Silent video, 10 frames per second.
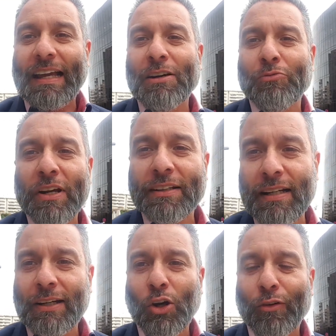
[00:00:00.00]
getting rid
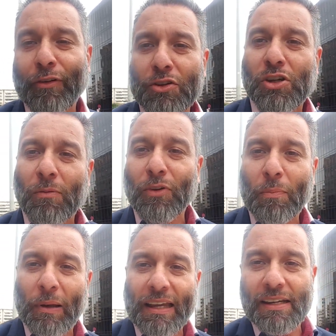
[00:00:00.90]
of some of
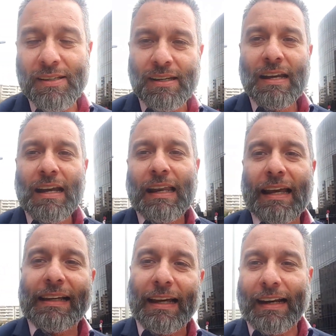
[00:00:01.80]
the players
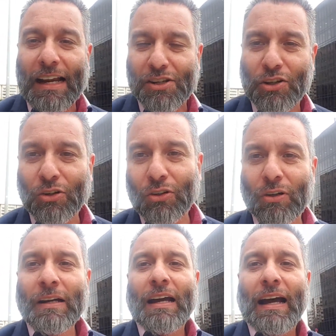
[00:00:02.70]
like
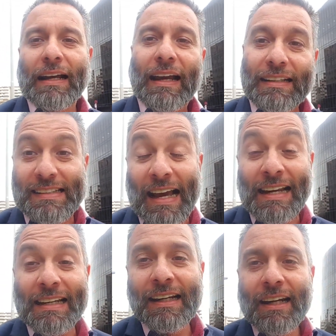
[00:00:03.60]
Carrasco and
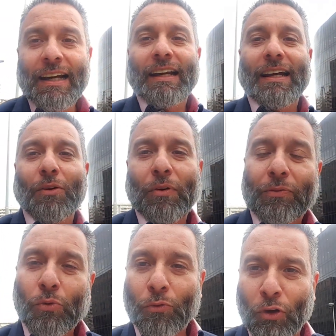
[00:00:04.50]
Gaitan uh,
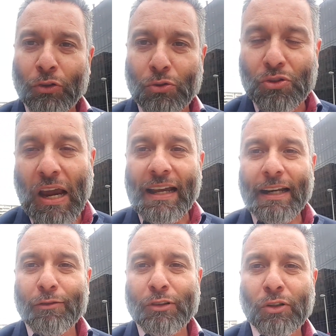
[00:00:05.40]
gone to
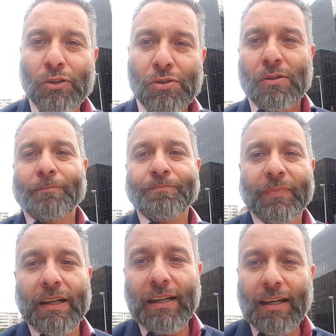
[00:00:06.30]
China, of course.
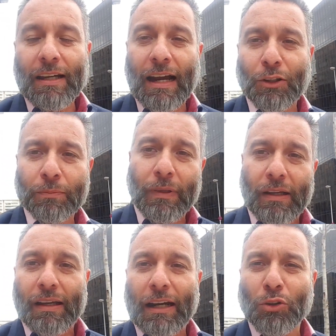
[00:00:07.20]
Uh, uh
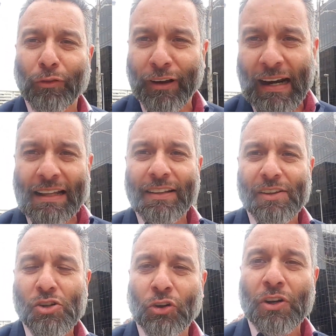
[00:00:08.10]
Augusto Fernandez
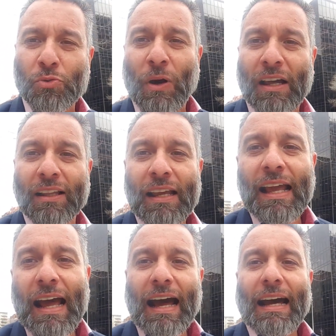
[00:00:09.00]
has gone as well,
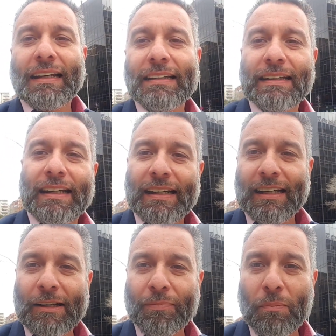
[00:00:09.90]
and
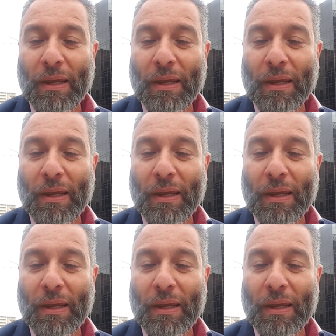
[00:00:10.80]
uh,